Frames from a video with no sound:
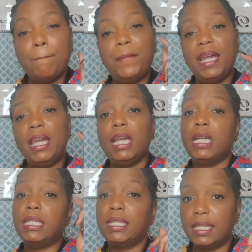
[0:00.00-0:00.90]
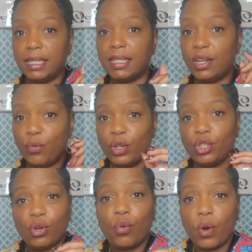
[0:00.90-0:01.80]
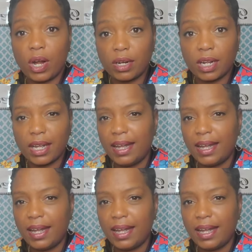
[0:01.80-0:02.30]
be consistent with your work.